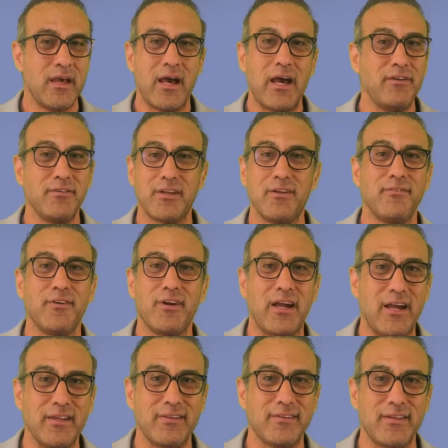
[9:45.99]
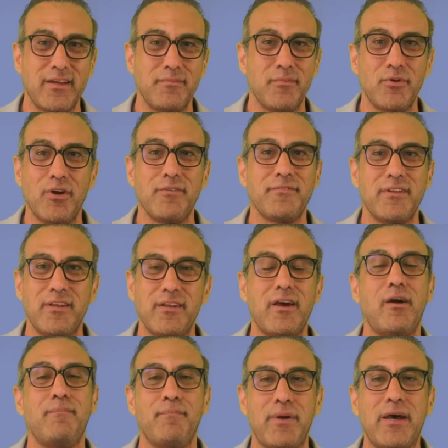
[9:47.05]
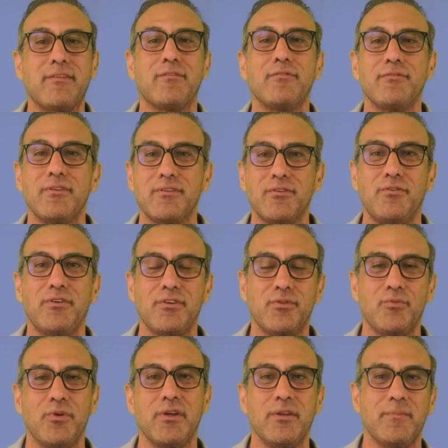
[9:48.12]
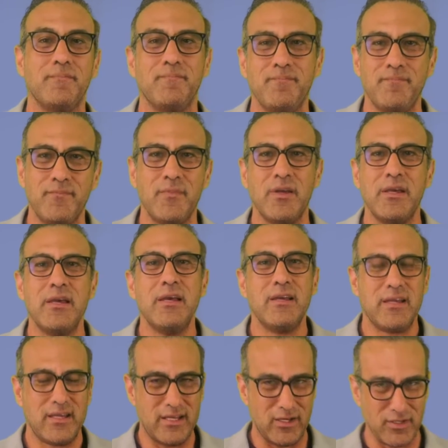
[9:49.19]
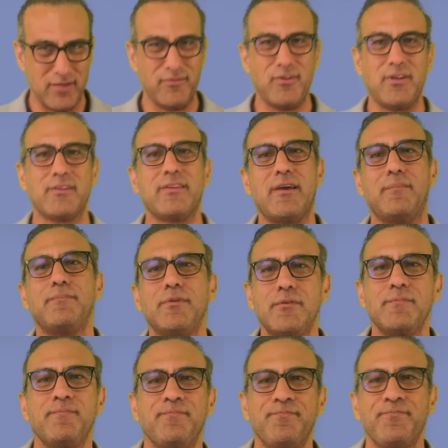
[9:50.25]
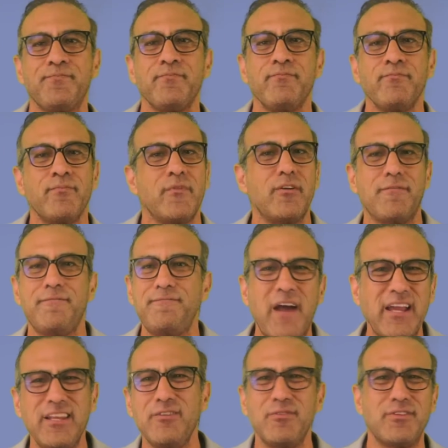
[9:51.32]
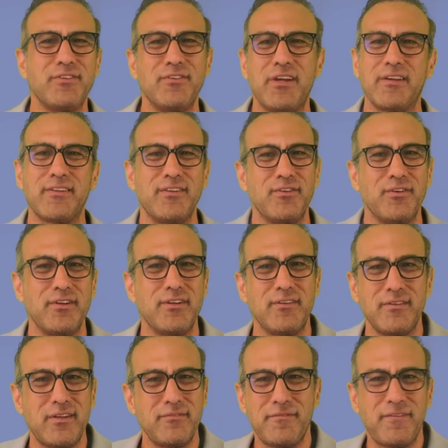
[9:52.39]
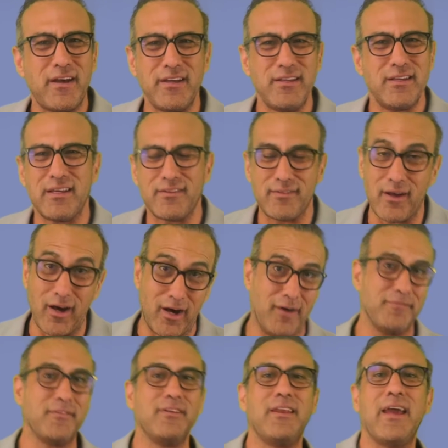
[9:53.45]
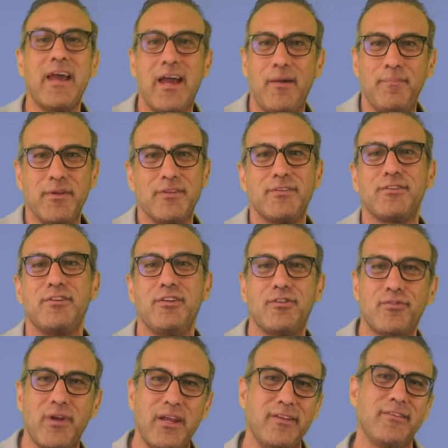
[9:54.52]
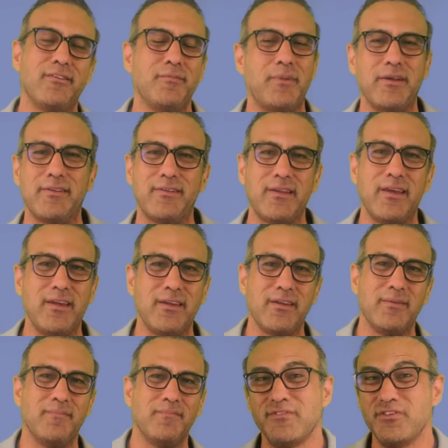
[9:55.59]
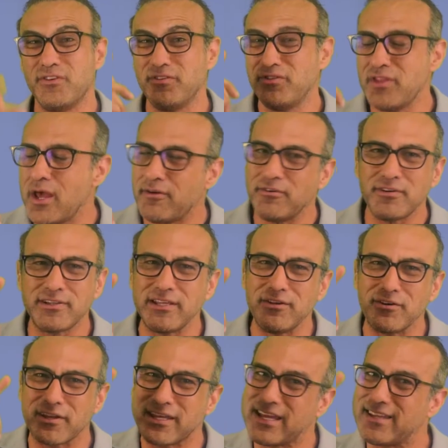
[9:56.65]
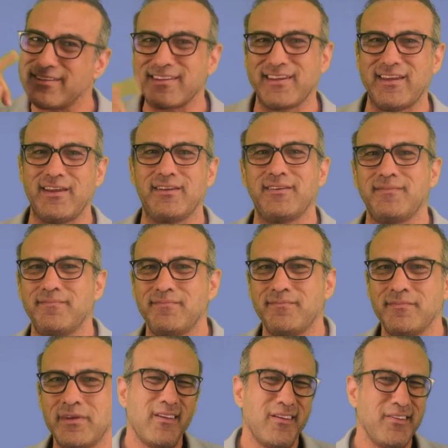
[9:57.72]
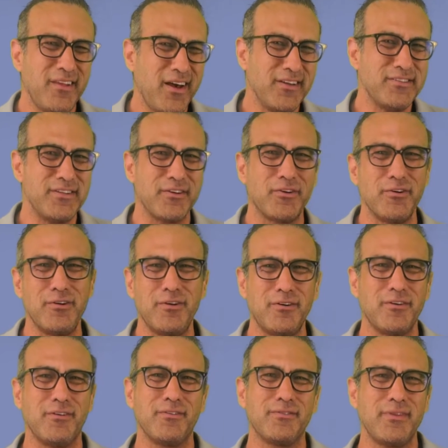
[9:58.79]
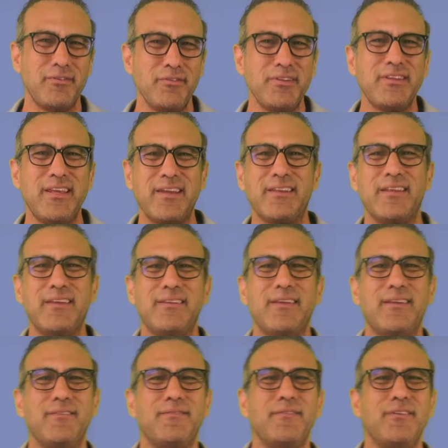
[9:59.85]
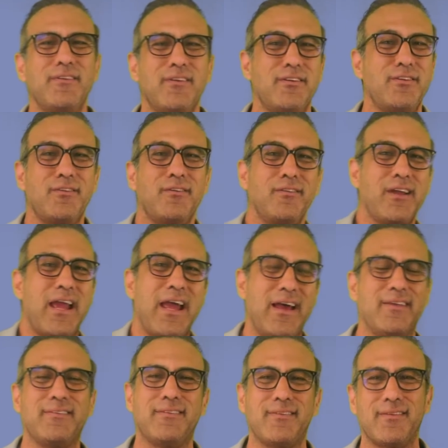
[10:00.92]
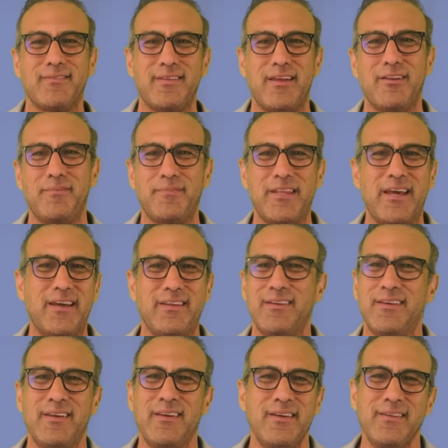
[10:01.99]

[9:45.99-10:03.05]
I don't care if you're Einstein, more often than not, pathos is going to win. And I'll give you an example. You're fighting with your ex, and during the fight, as often happens, she threatens you by saying, "You'll never see your kids again." Now, logic or logos, it would dictate that if your ass is a stand-up dad,